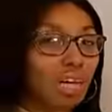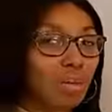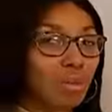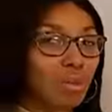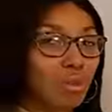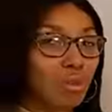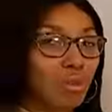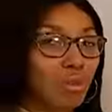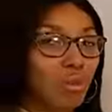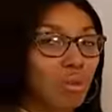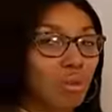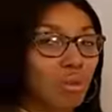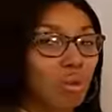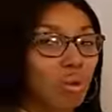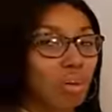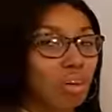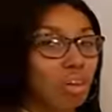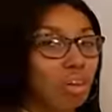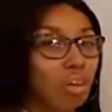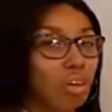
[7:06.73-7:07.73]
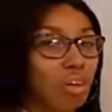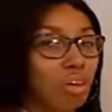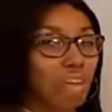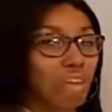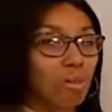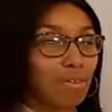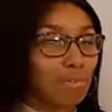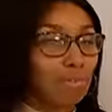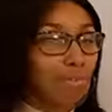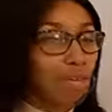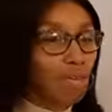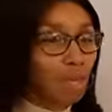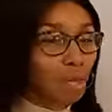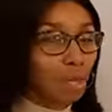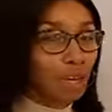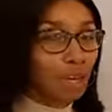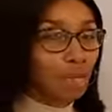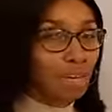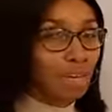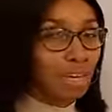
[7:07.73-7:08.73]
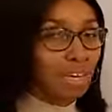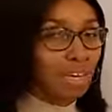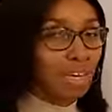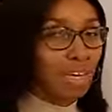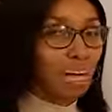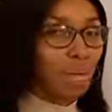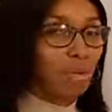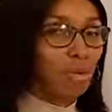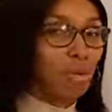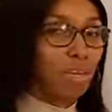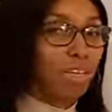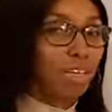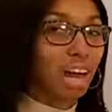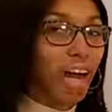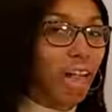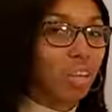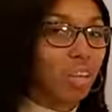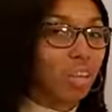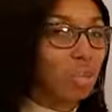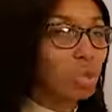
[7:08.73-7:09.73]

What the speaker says: of you are working on having midterms right now if you're in a college